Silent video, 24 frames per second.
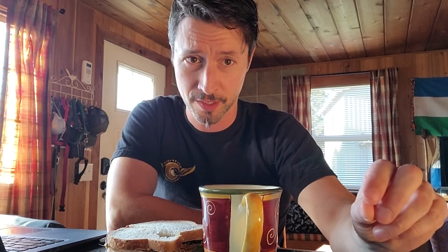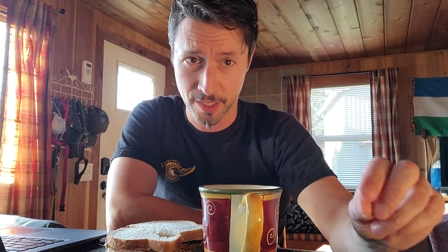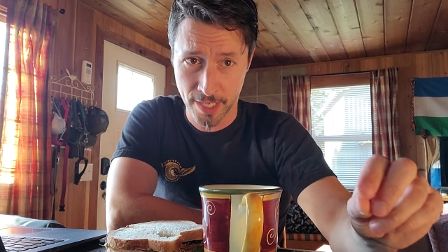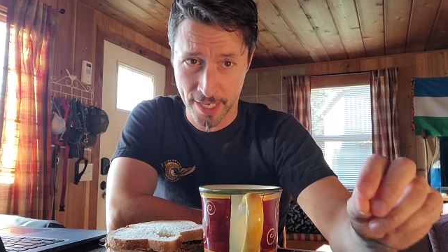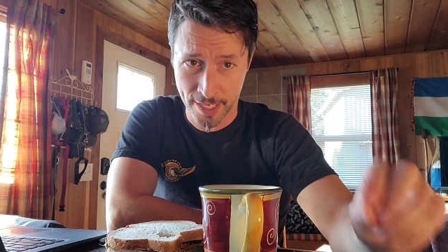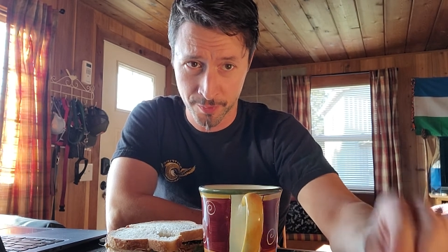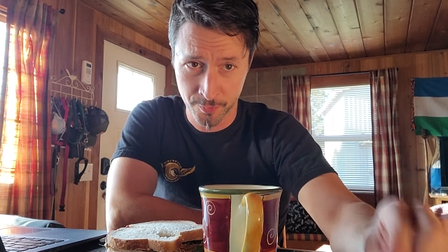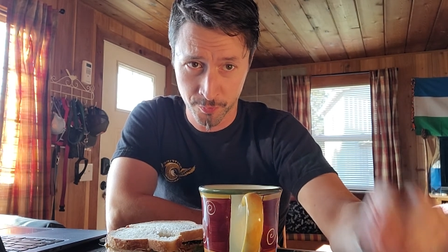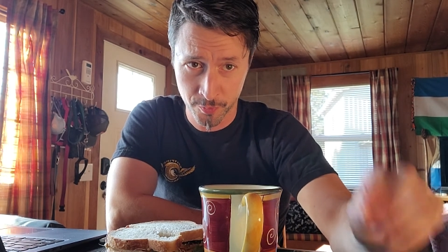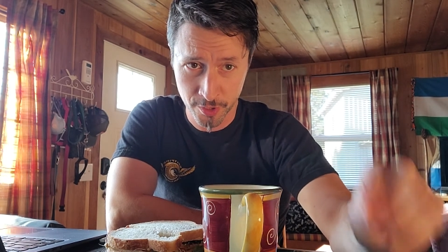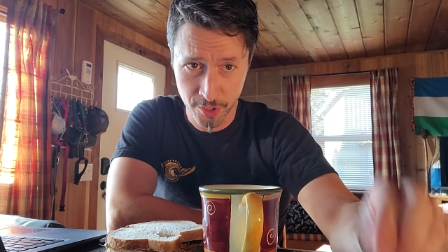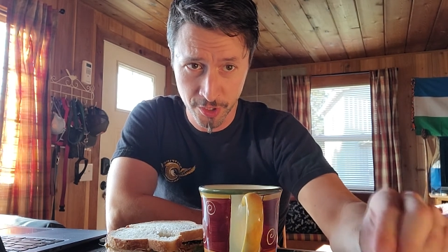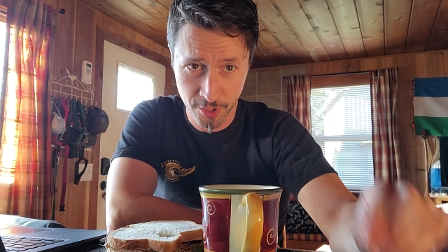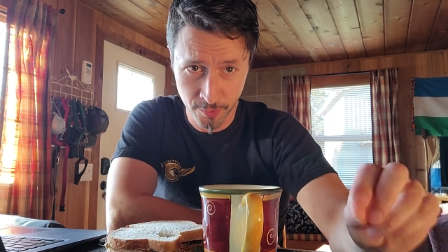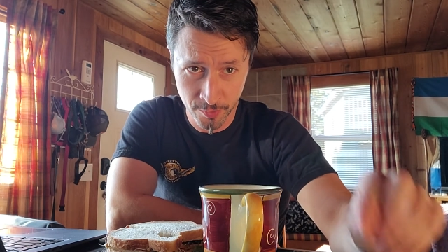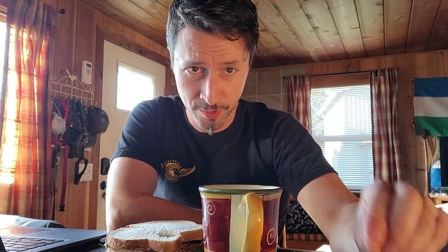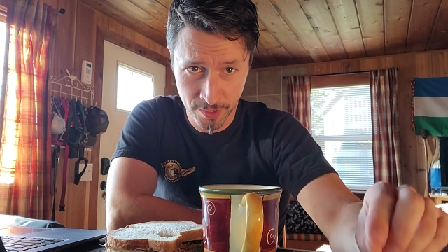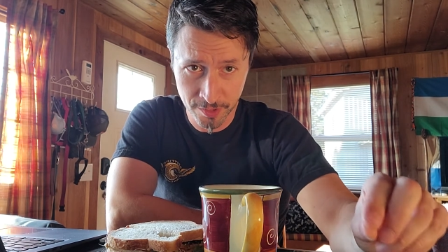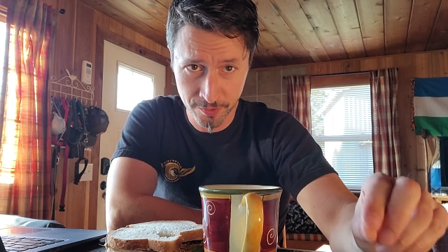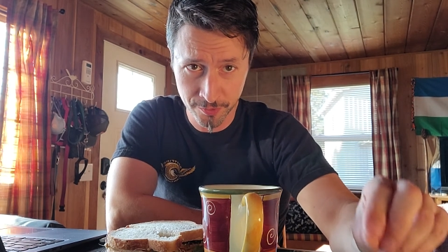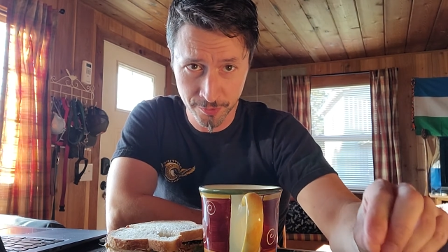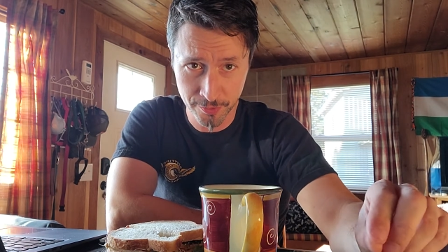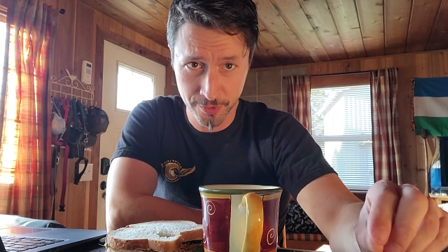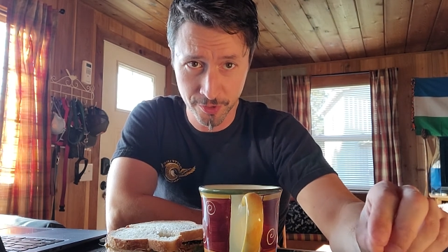and we're
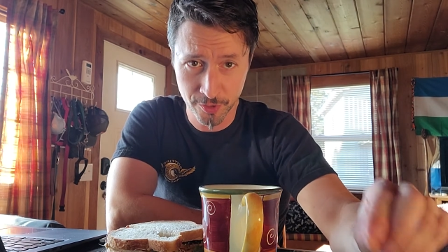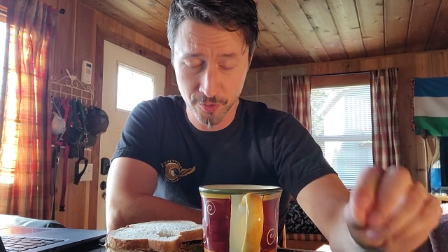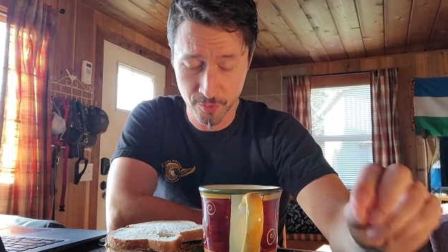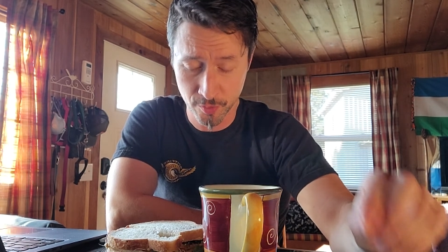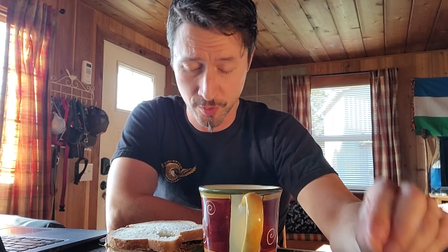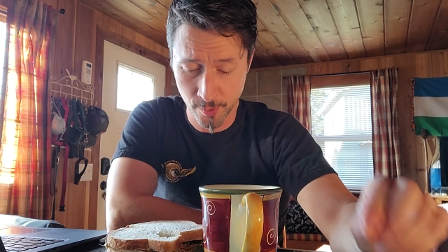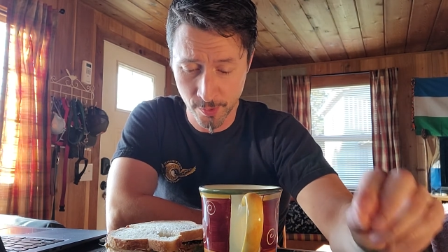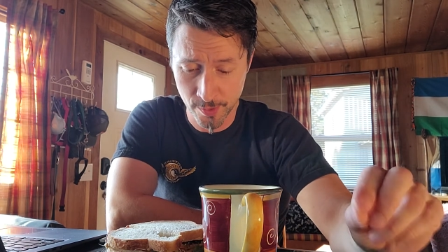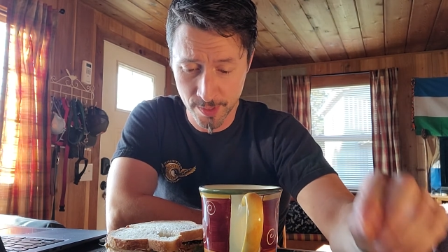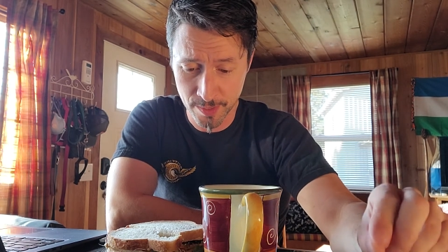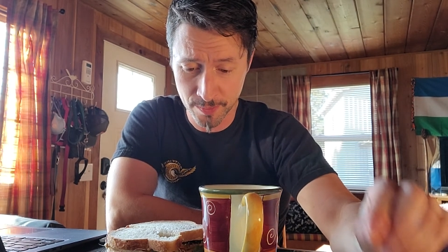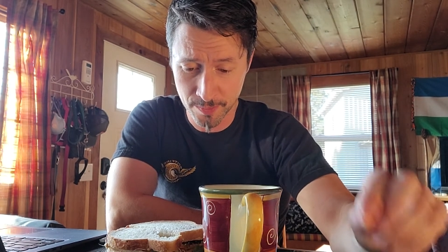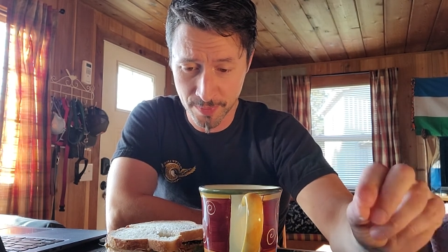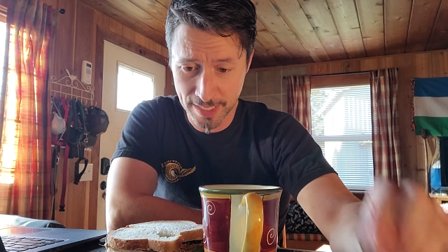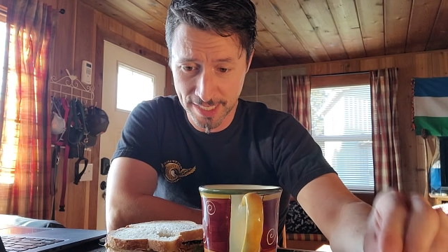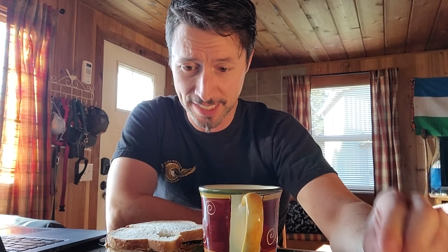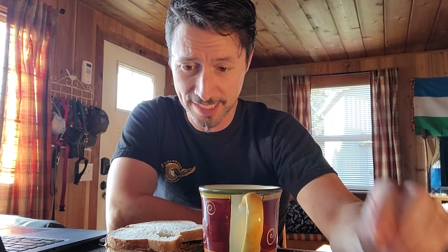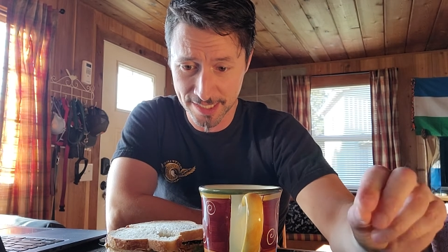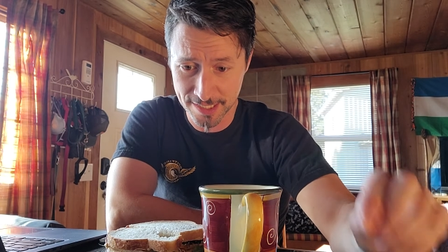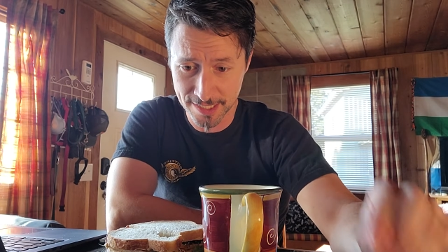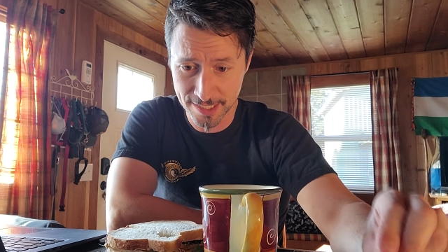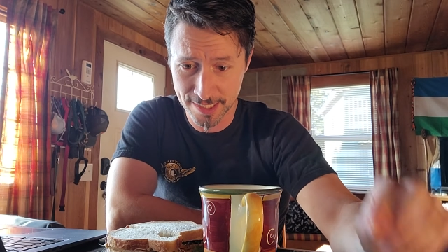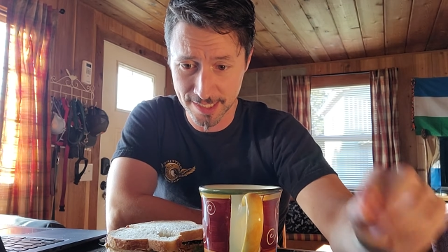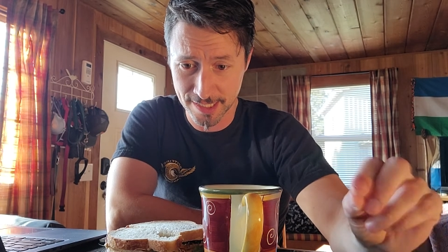going through the growing
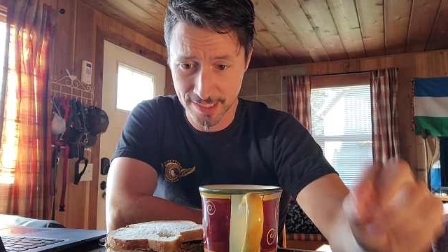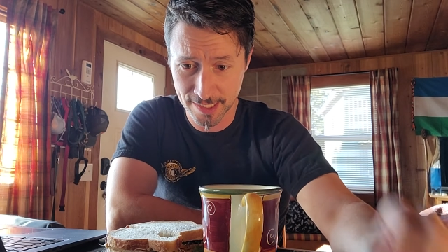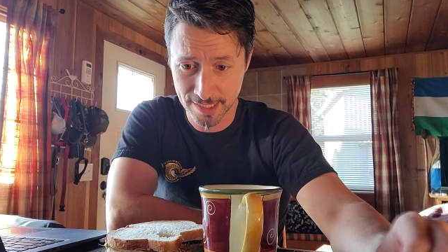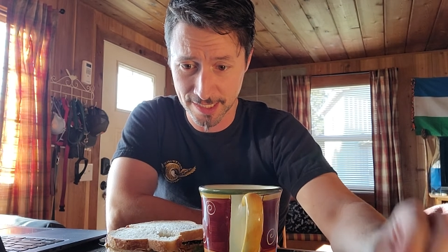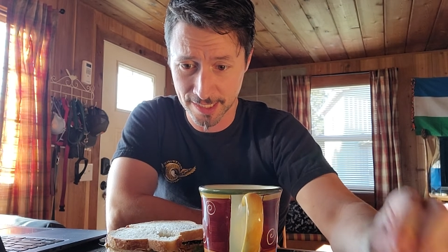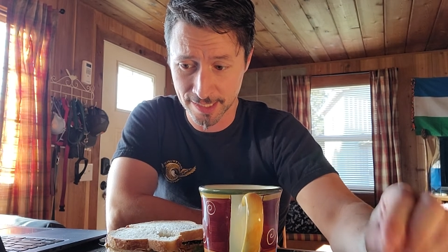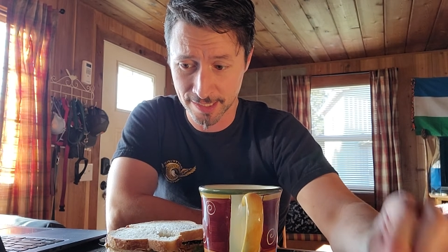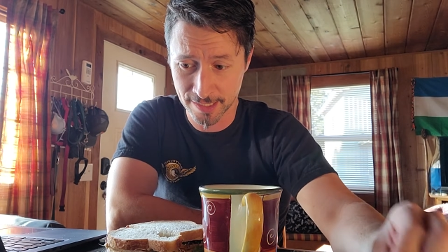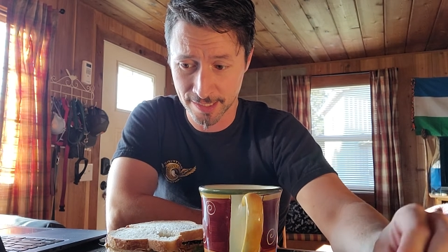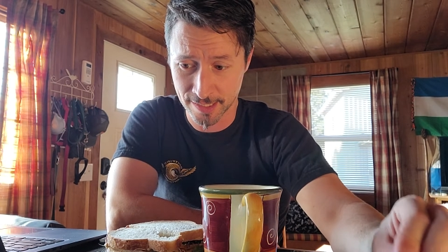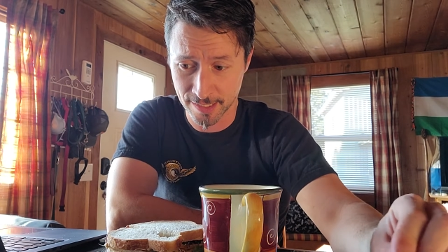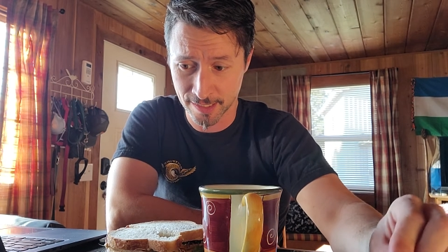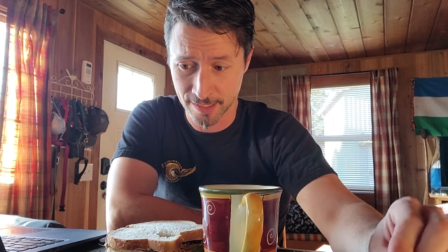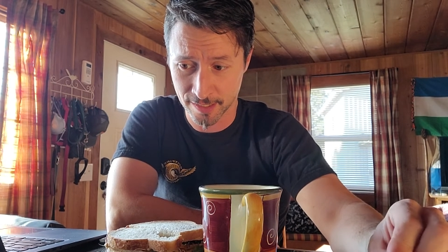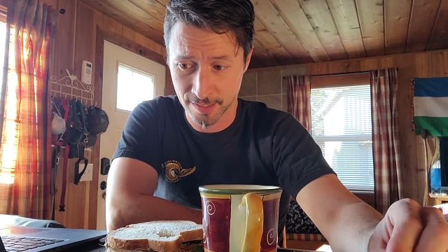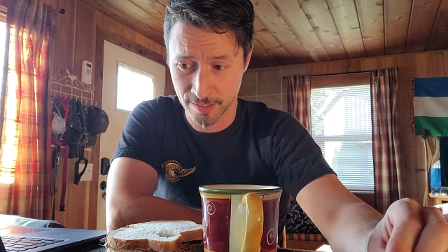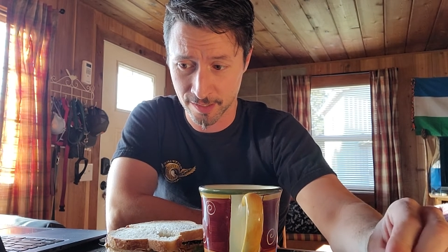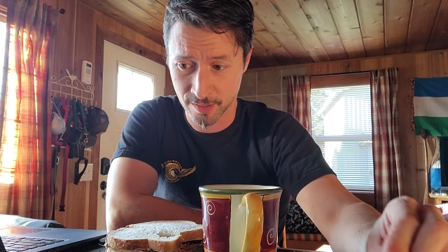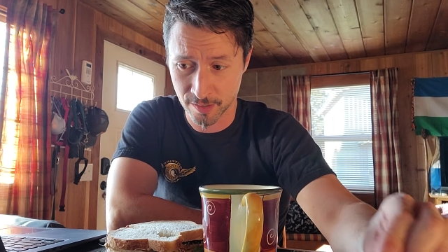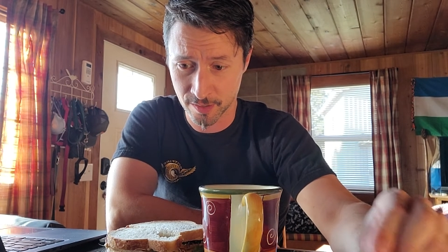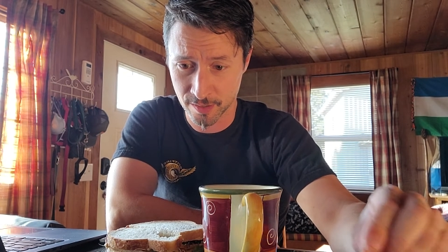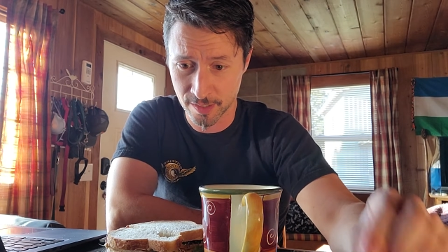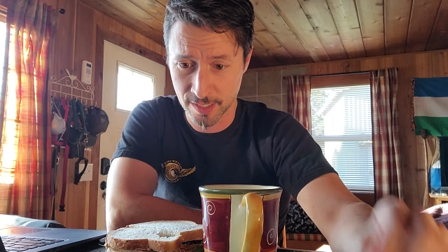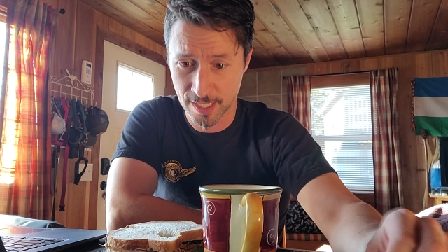pains to get there.